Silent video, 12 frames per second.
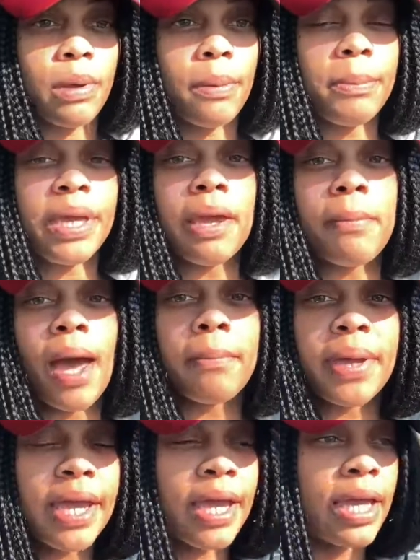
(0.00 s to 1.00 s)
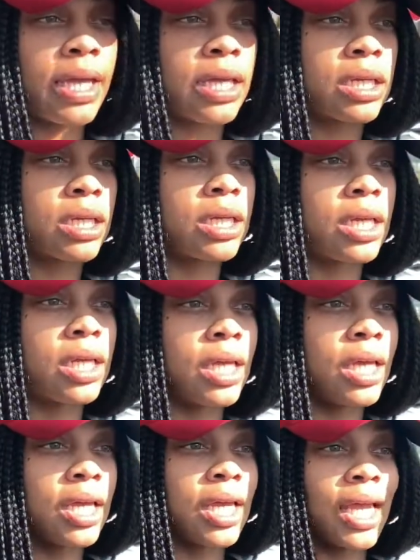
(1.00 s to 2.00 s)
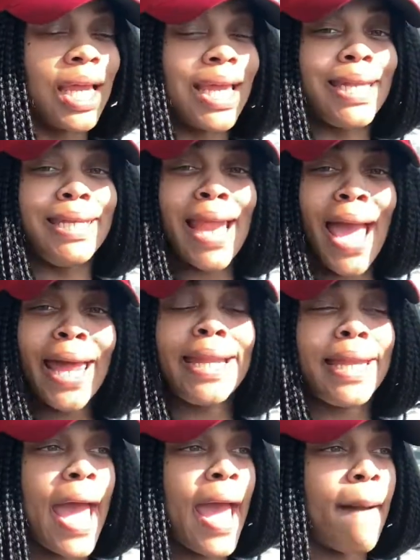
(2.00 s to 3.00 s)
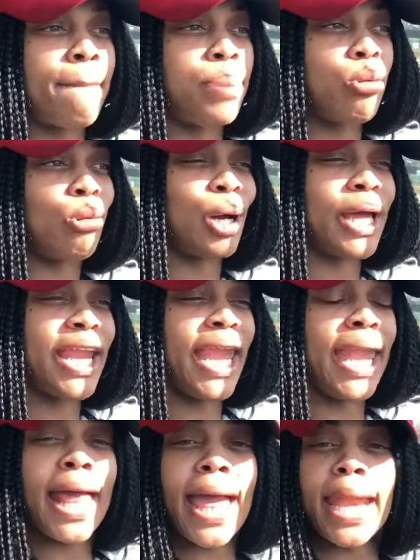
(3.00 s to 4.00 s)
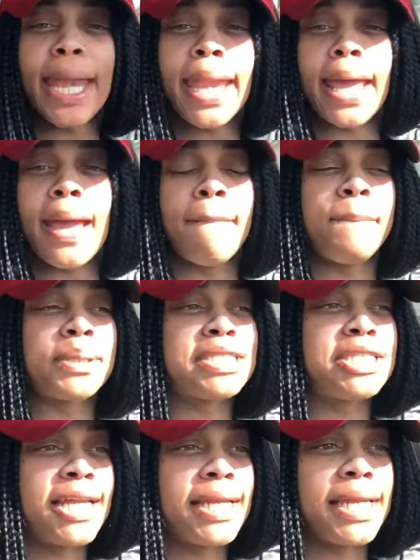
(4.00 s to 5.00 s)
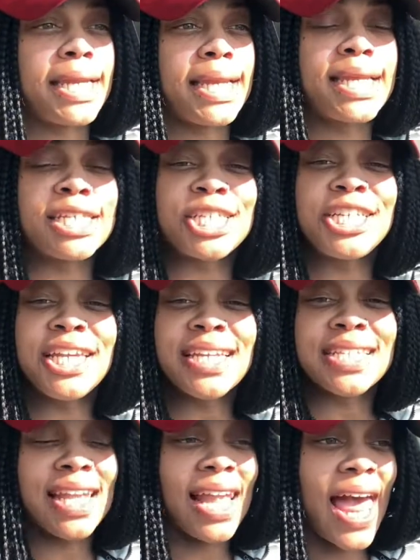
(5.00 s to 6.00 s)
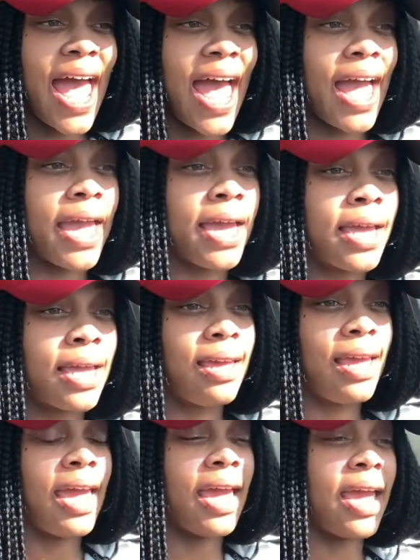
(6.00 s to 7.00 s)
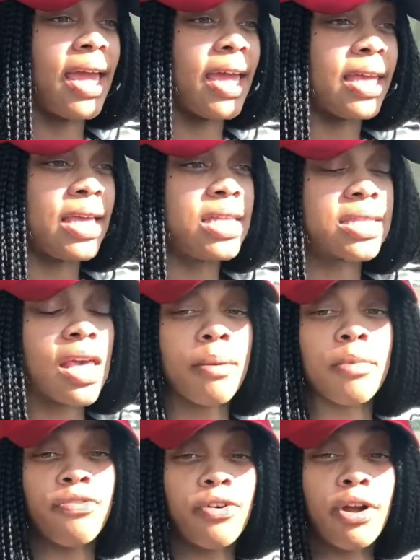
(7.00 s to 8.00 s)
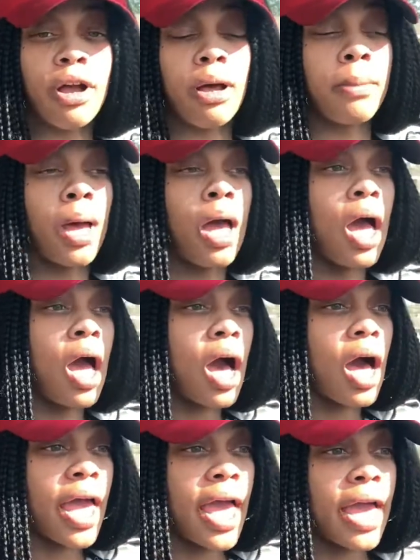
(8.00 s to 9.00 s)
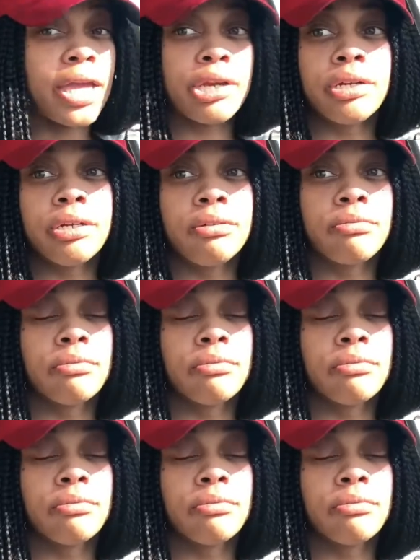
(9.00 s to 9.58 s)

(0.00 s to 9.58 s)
me and my man, 99.99% the shit is a lie, and it's coming from a hater,